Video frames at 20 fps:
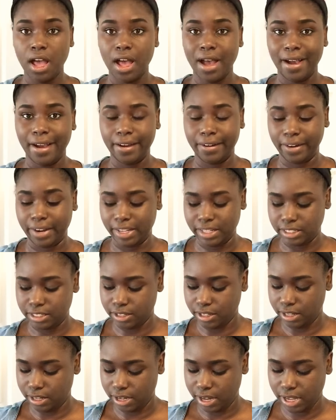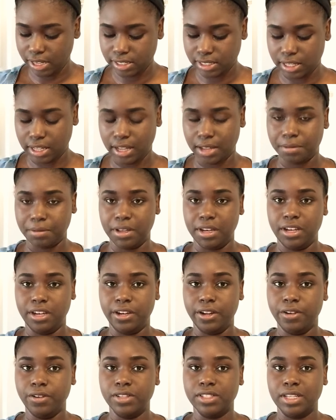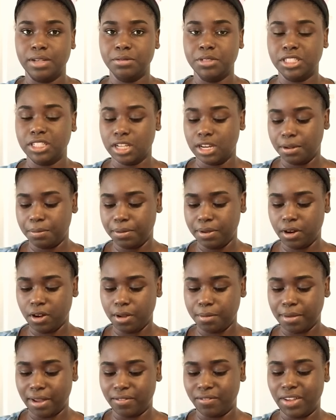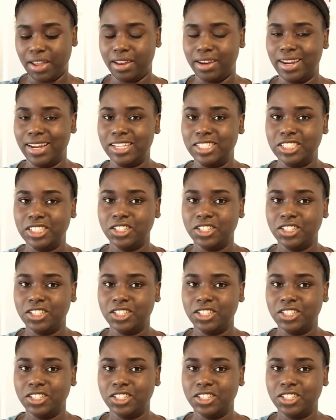Alright, so the next thing I'm going to do is I'm just going to put on my foundation.